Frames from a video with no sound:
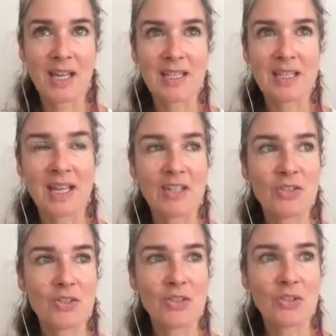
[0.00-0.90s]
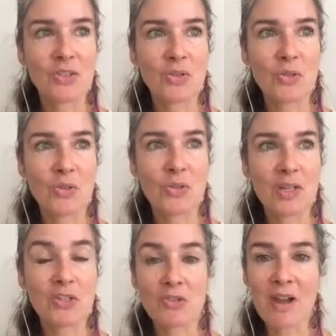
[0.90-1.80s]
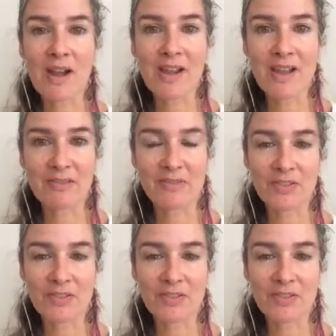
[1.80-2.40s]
tend to drive